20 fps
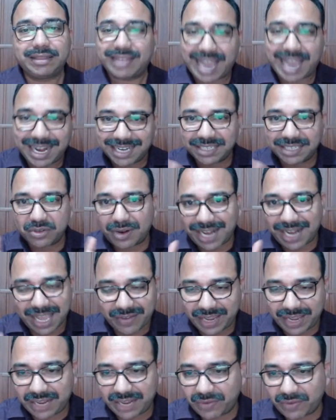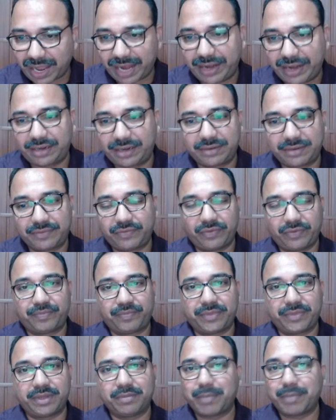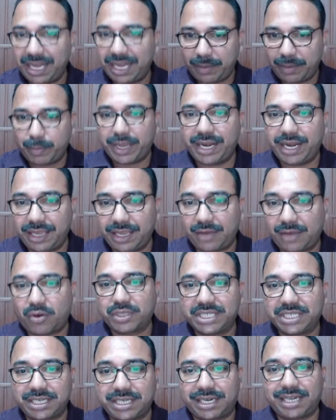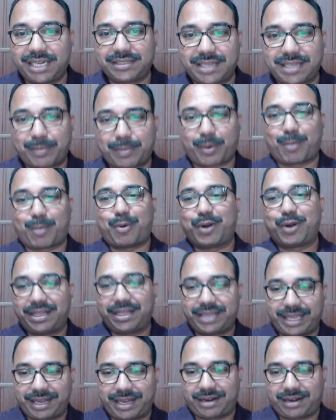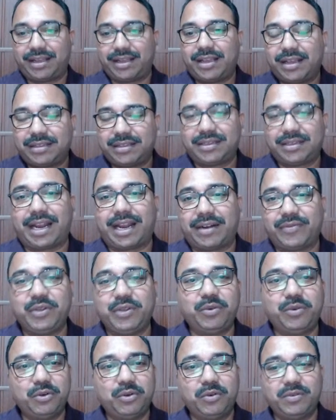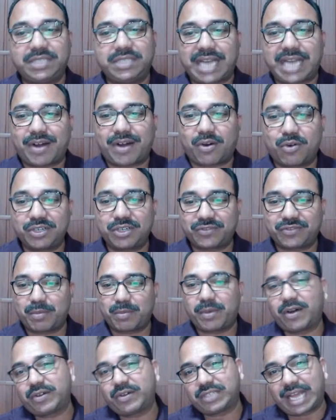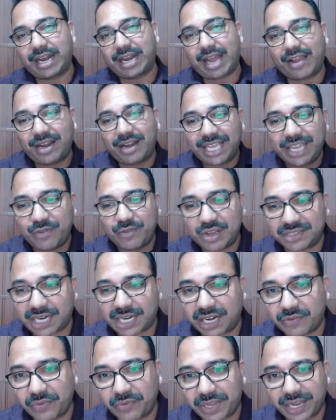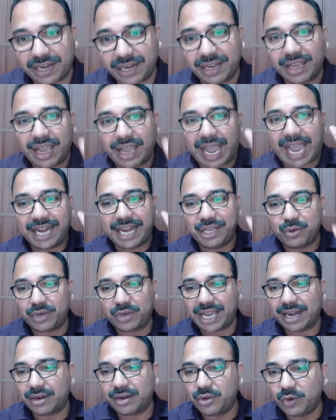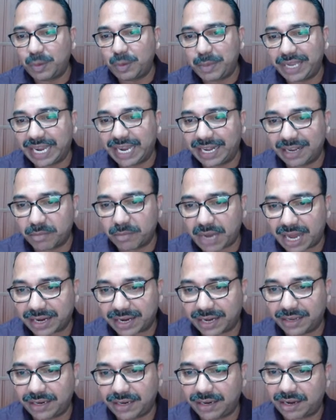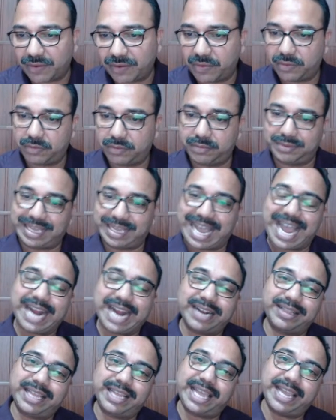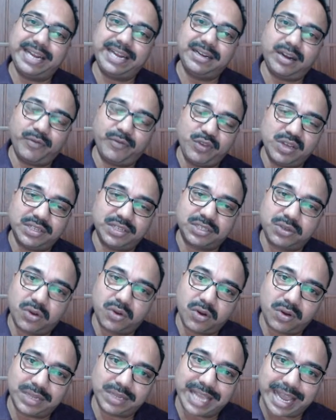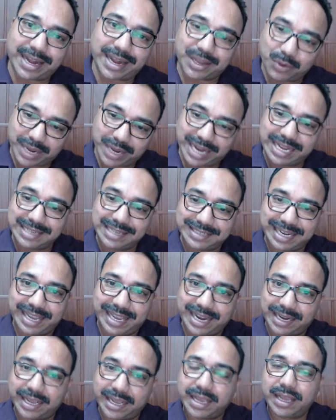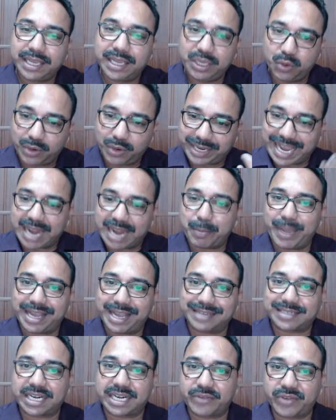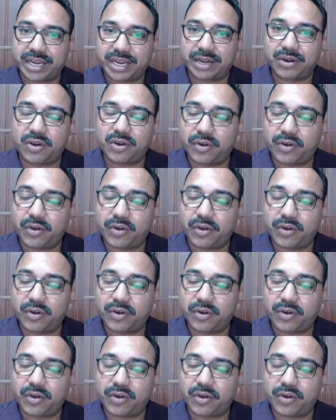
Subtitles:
That is not having any value. Many coaching centers are promoting there that you do Java codes from us and I'll give you a certificate, and you will be getting mark in the interview. That they interviewers know that you can easily get it. You can make a certificate.